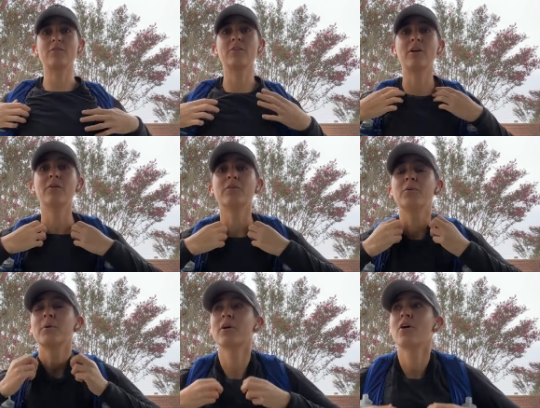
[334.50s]
know however you
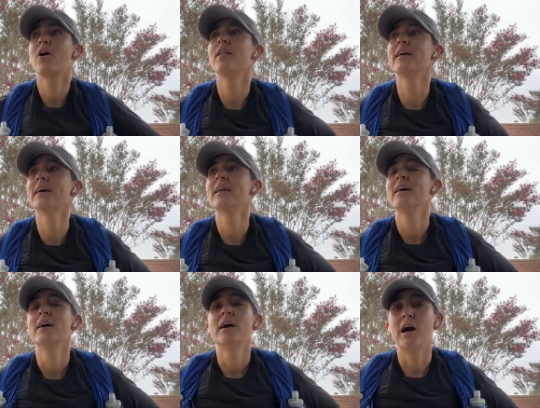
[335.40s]
want to call it
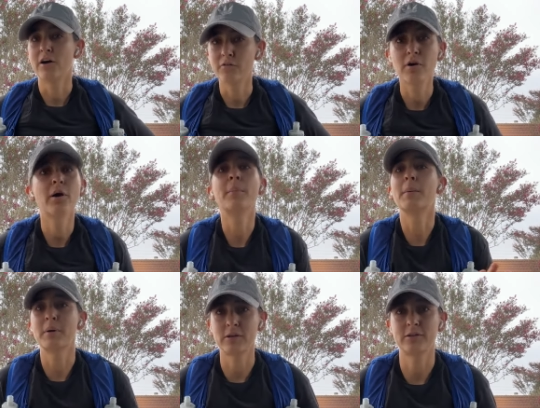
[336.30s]
of my
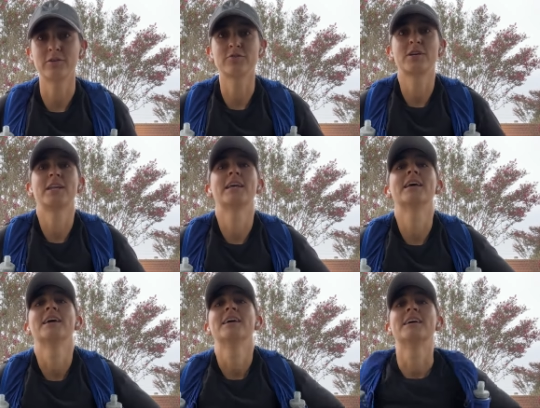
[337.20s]
marathon training
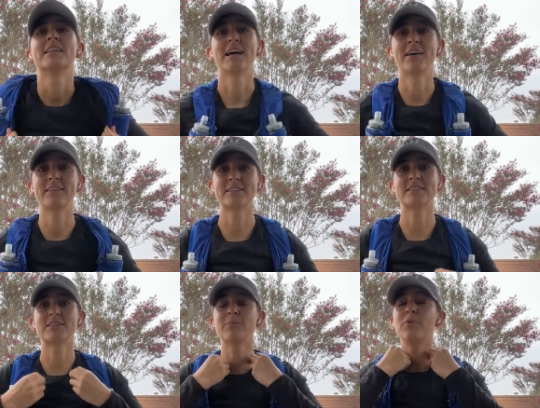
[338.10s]
and this is
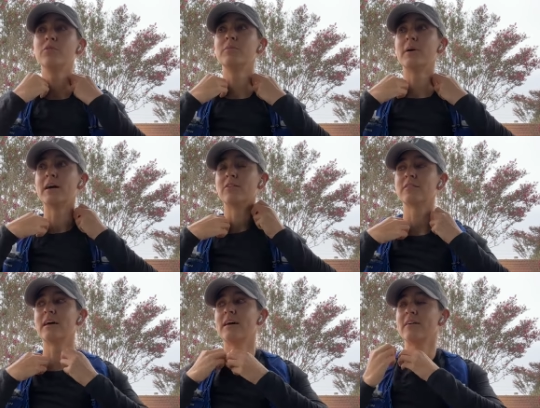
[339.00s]
the most miles
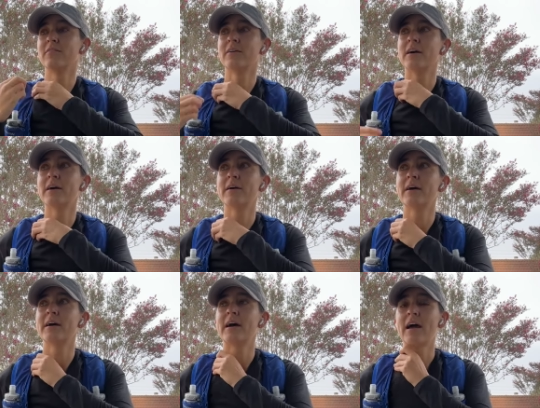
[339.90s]
I've
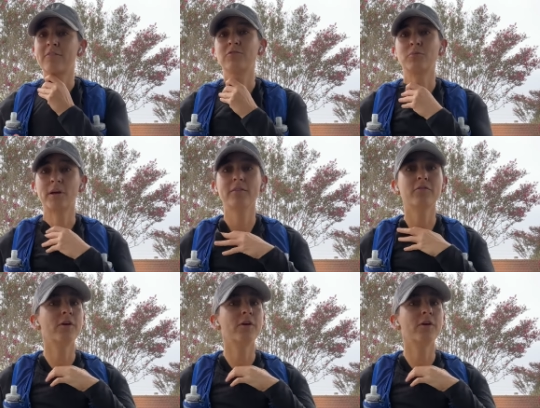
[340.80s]
have to run for